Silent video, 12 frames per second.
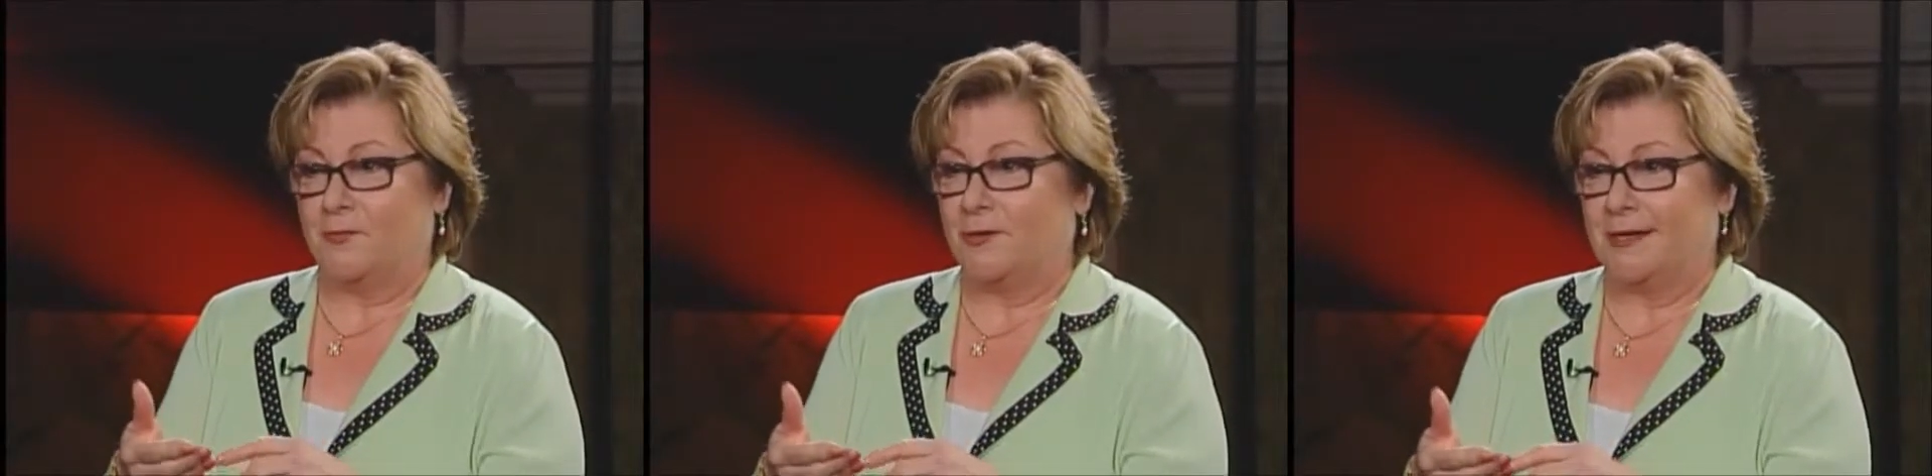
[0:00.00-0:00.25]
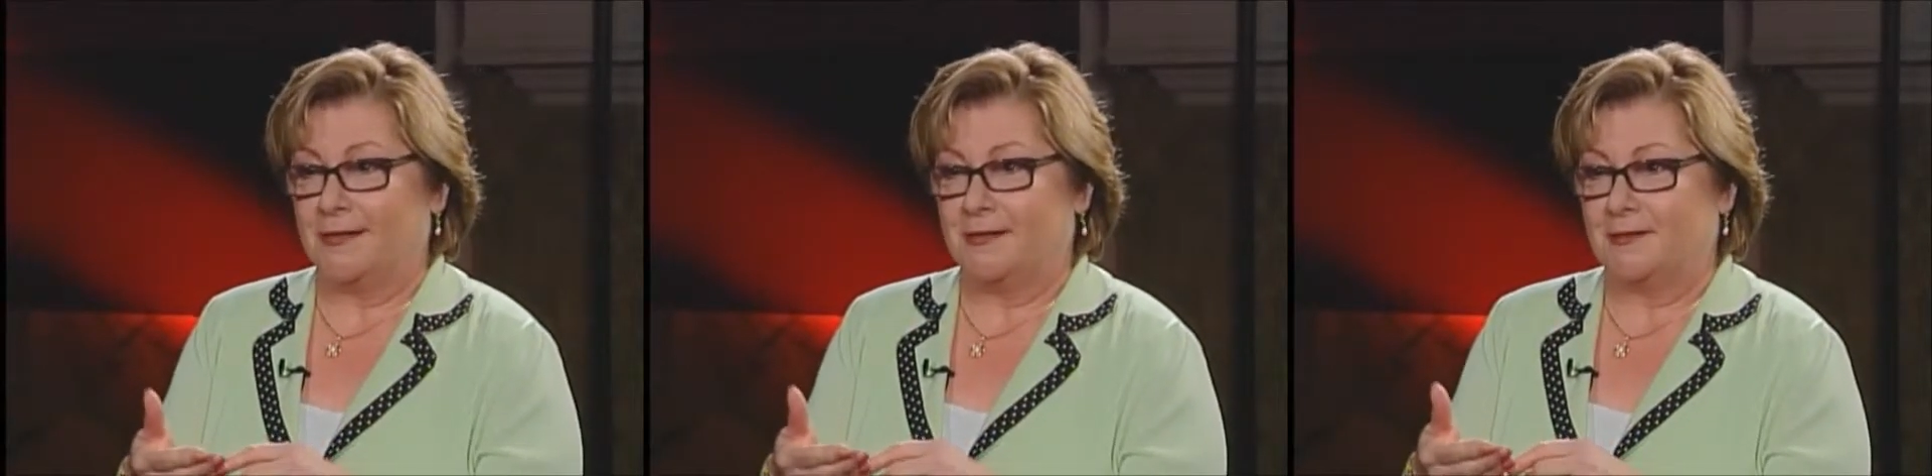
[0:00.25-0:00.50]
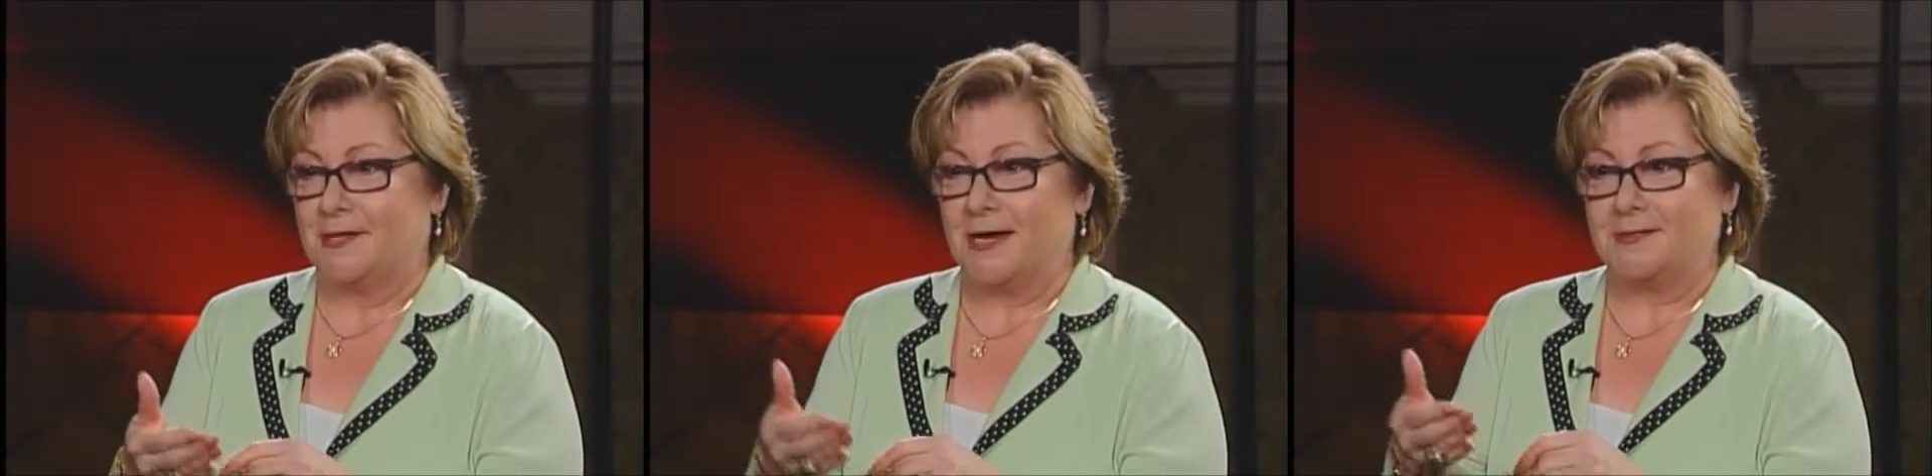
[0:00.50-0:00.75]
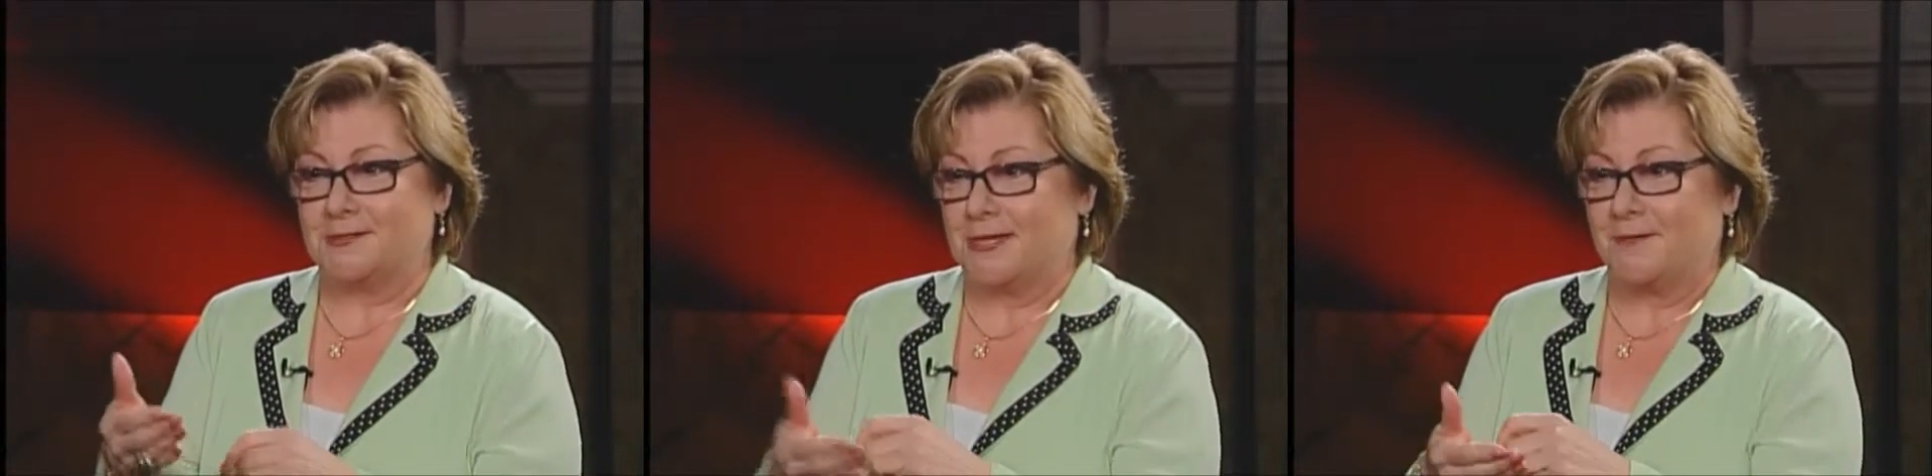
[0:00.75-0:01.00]
boy in the
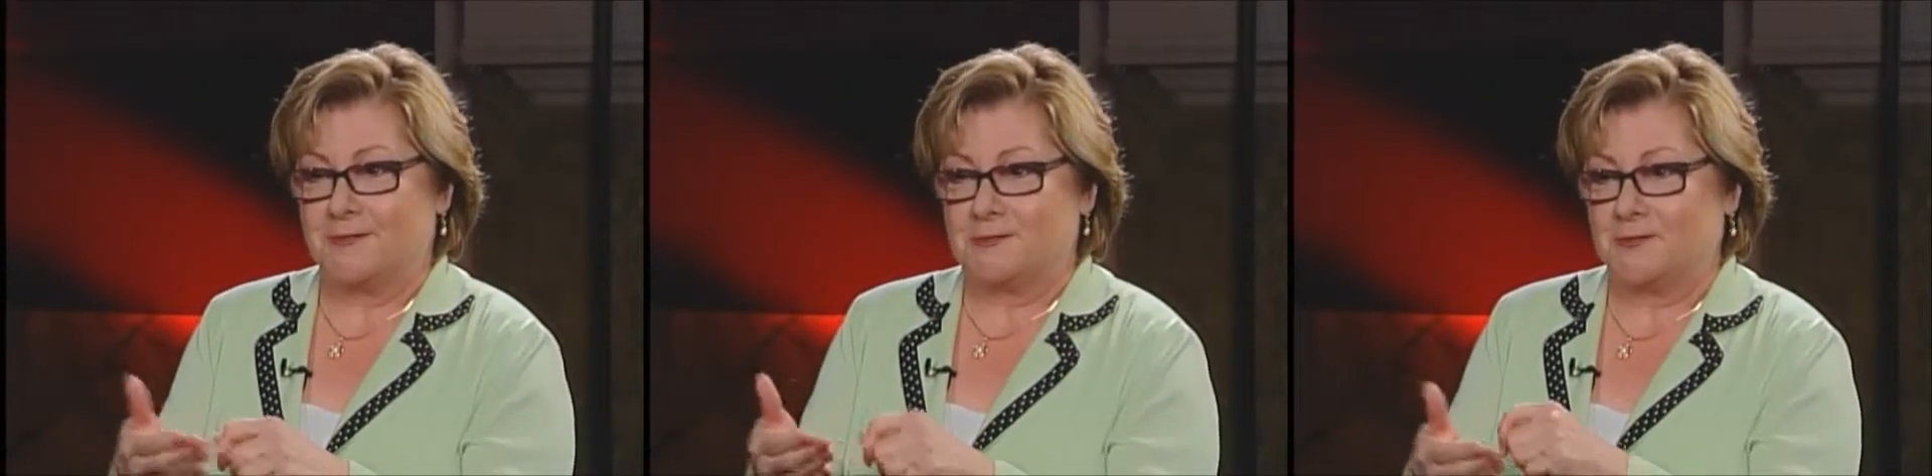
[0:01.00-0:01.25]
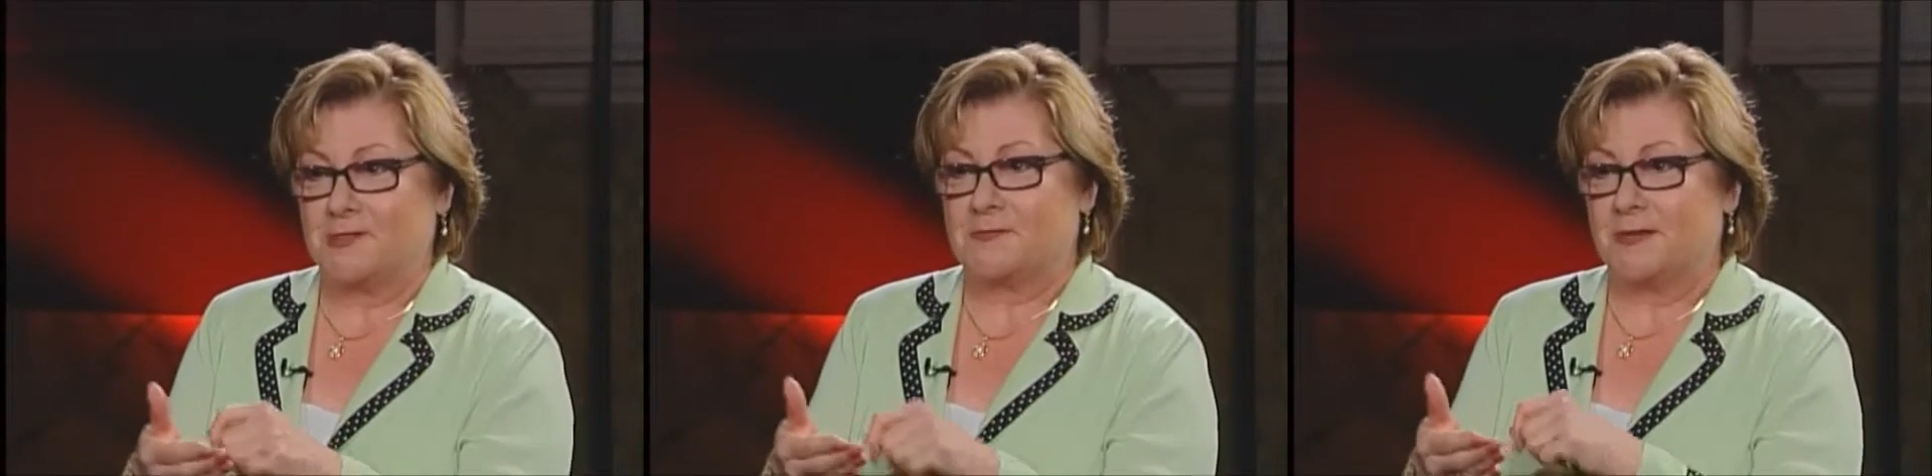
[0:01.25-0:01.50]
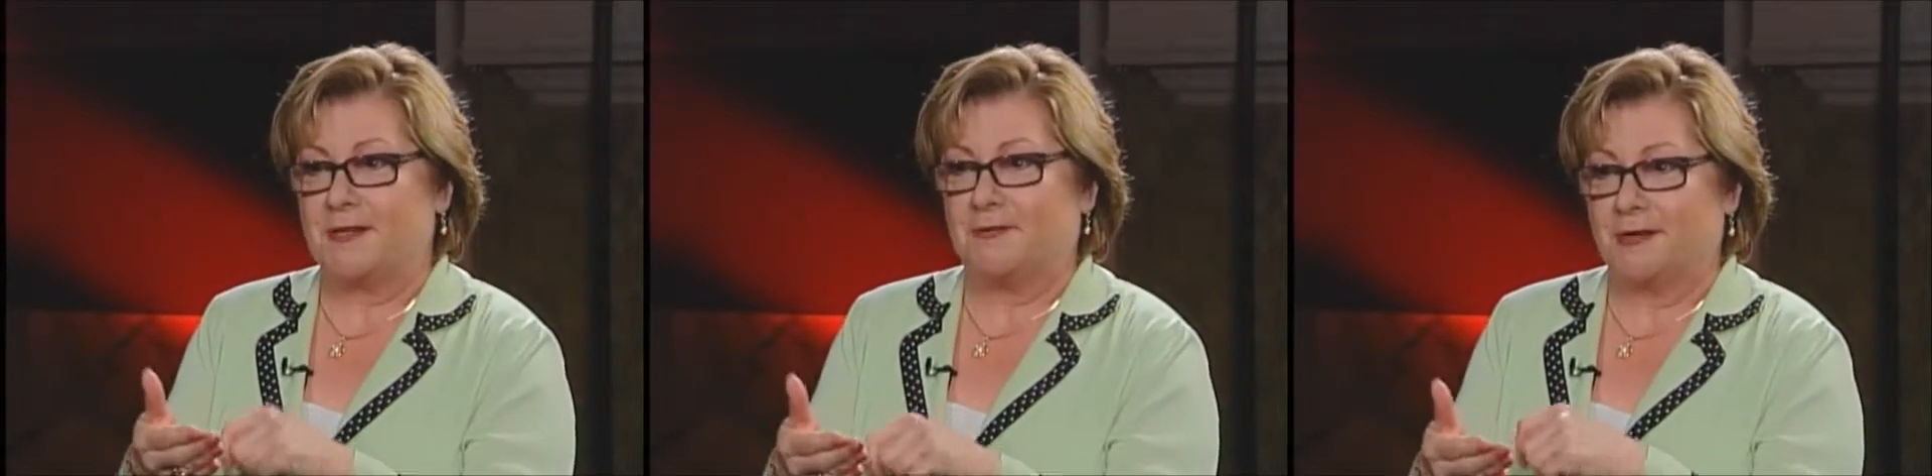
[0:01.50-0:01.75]
doctor's office with his mother